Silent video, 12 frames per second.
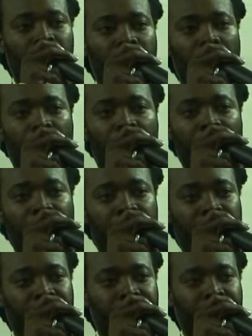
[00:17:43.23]
Come out
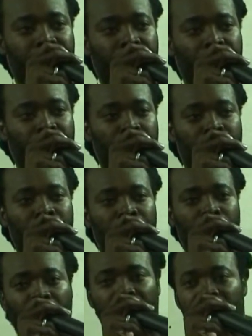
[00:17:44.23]
here.
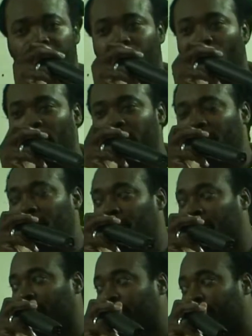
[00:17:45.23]
Look at the soldiers